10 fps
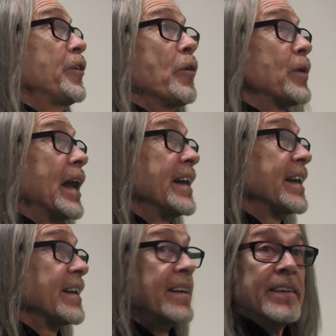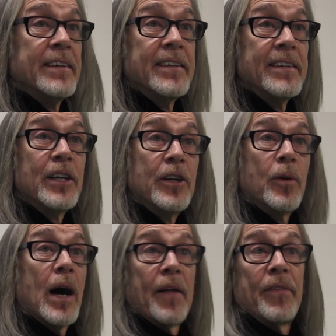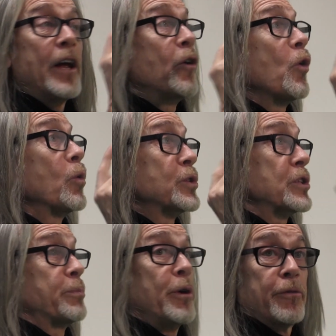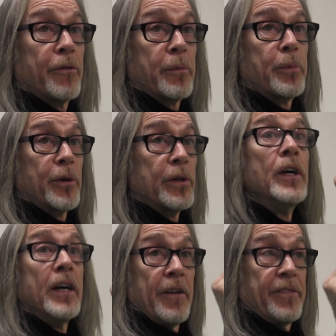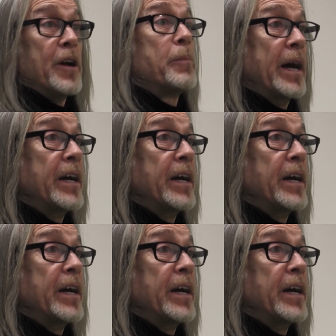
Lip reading: or I don't like it. You know, and they are always the proof of the pudding. If they're